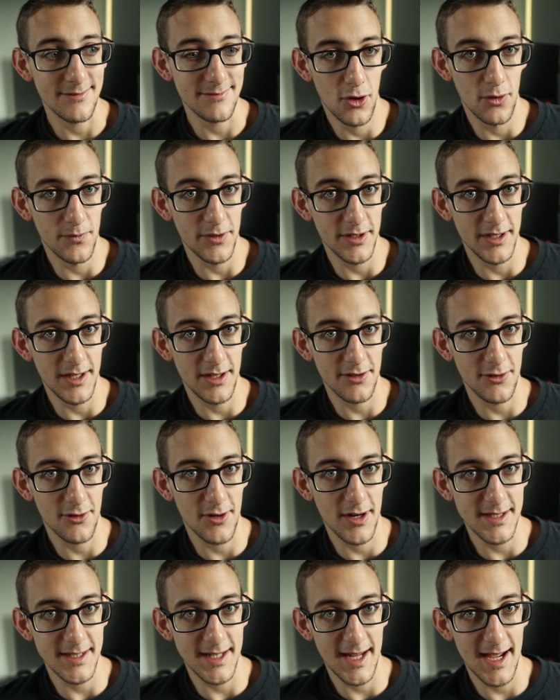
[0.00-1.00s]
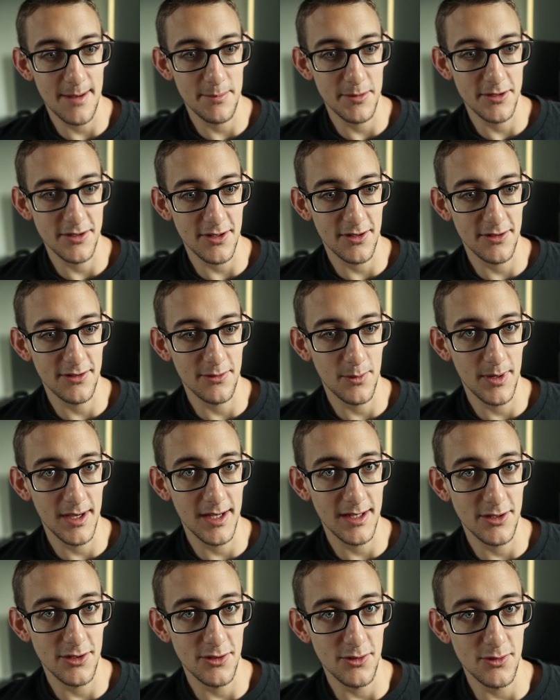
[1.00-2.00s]
Hopefully nothing crazy happens on the
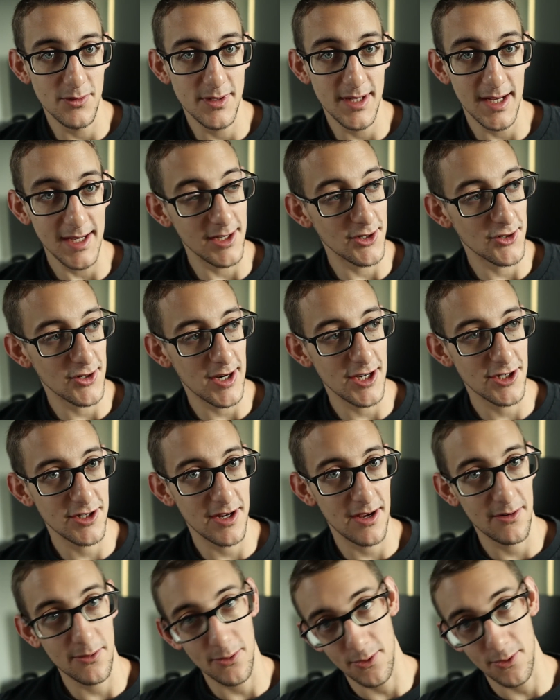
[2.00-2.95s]
way to taking trash out